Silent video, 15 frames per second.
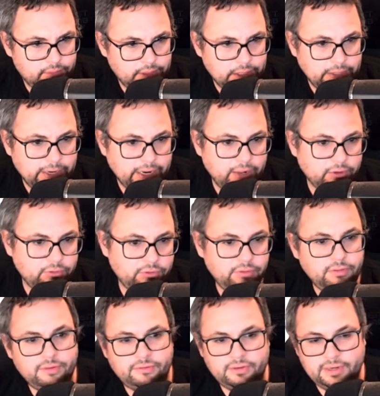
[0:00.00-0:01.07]
Okay, I'll
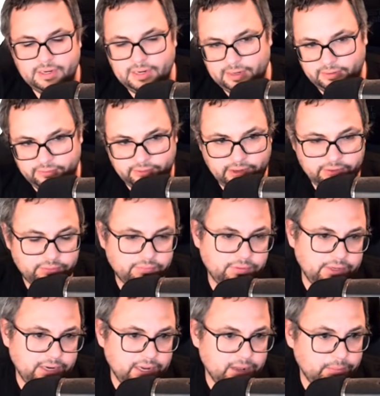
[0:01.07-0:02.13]
do this in an
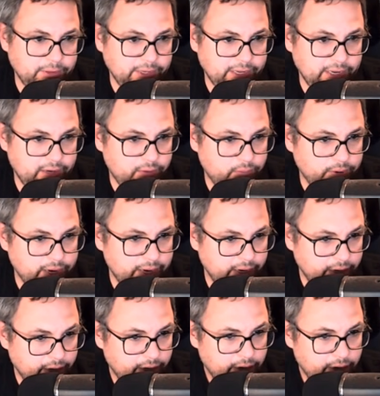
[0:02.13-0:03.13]
excessively complicated way.